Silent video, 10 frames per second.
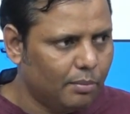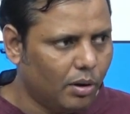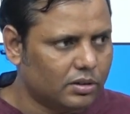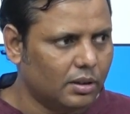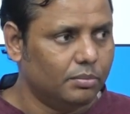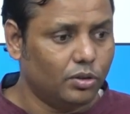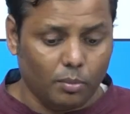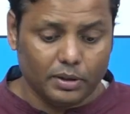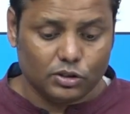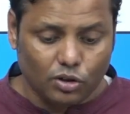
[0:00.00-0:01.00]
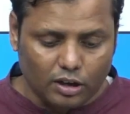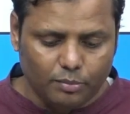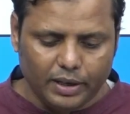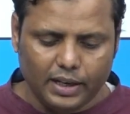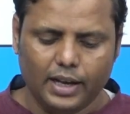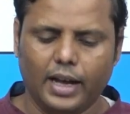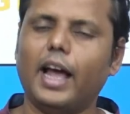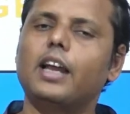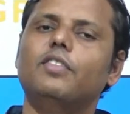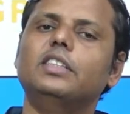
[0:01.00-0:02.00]
Bossum, Thomas Trotman,
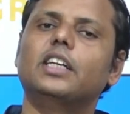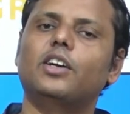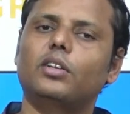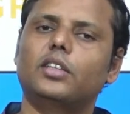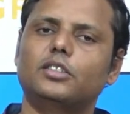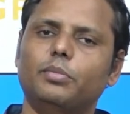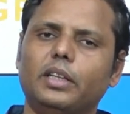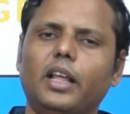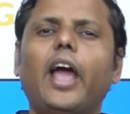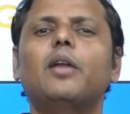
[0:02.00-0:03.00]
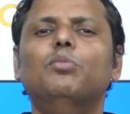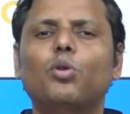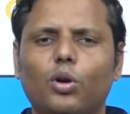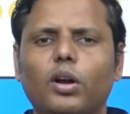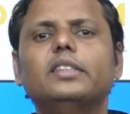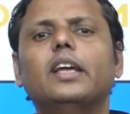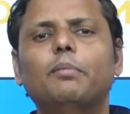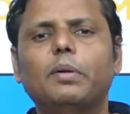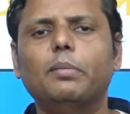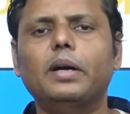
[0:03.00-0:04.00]
and Vincent Arthur Smith, and more or less
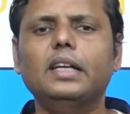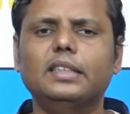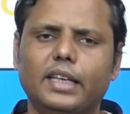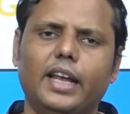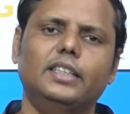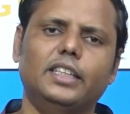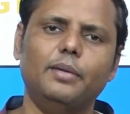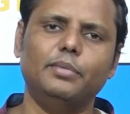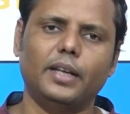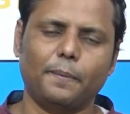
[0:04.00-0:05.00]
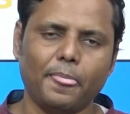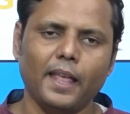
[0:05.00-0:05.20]
everybody is saying same thing,